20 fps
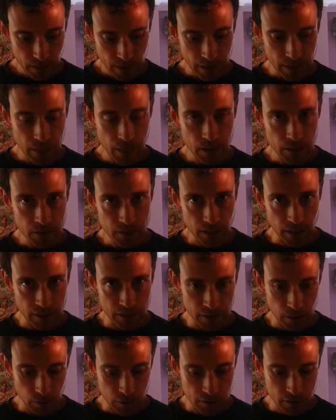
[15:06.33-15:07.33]
In this
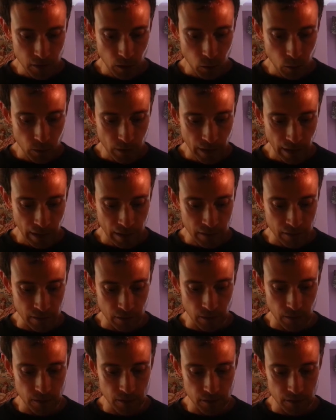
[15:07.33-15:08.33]
case, there is no
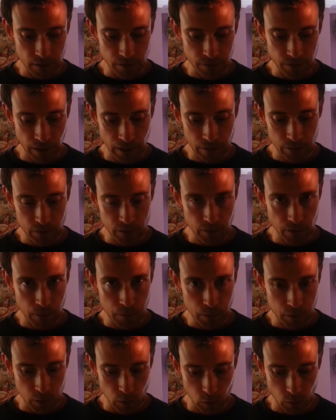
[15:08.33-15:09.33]
candidate that is the favourite of the
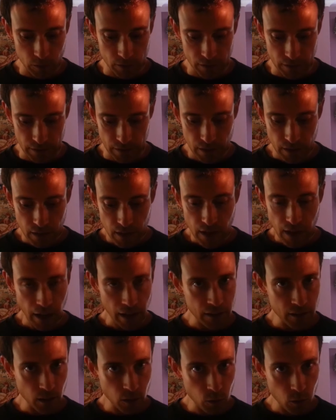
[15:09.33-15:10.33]
majority,
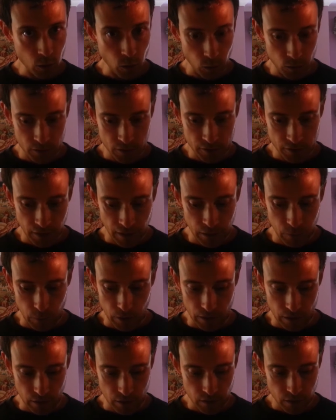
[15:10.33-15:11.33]
and no Condorcet
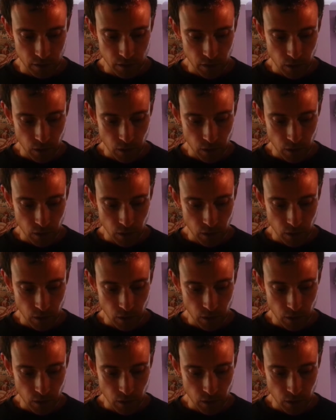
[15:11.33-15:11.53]
winner,